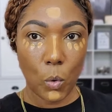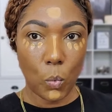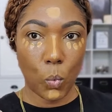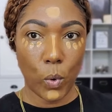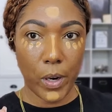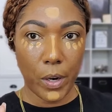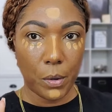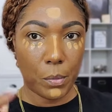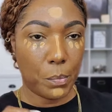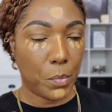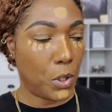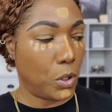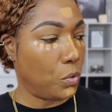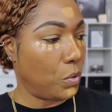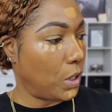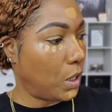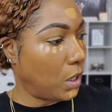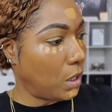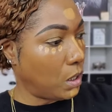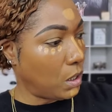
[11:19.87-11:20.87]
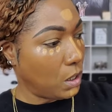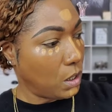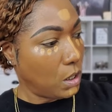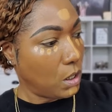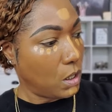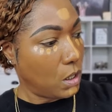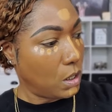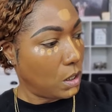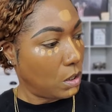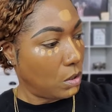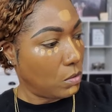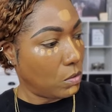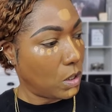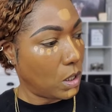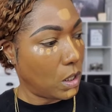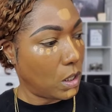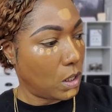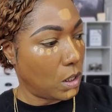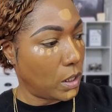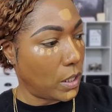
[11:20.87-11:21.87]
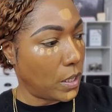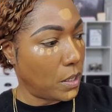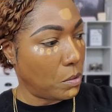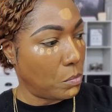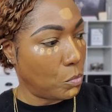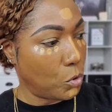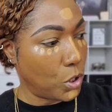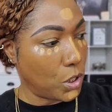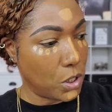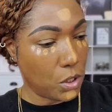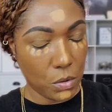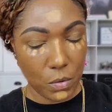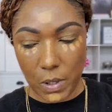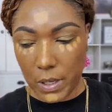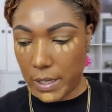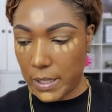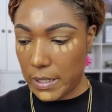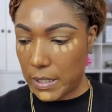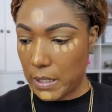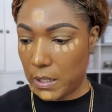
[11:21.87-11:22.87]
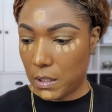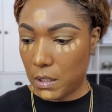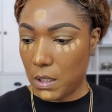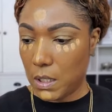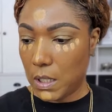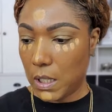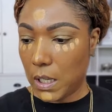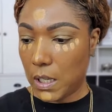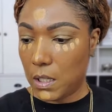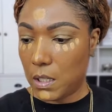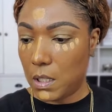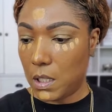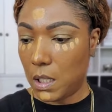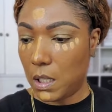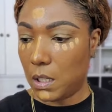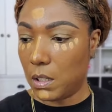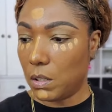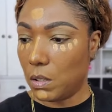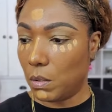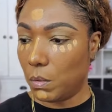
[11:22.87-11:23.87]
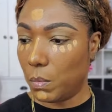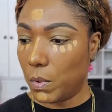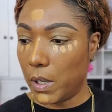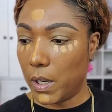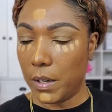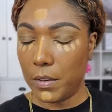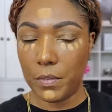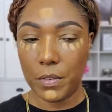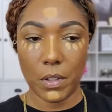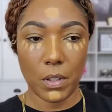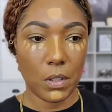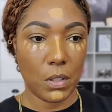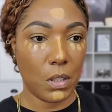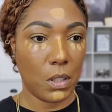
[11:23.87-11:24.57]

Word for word: Rare Beauty, you know, kind of like moisturizing skin tint or whatever.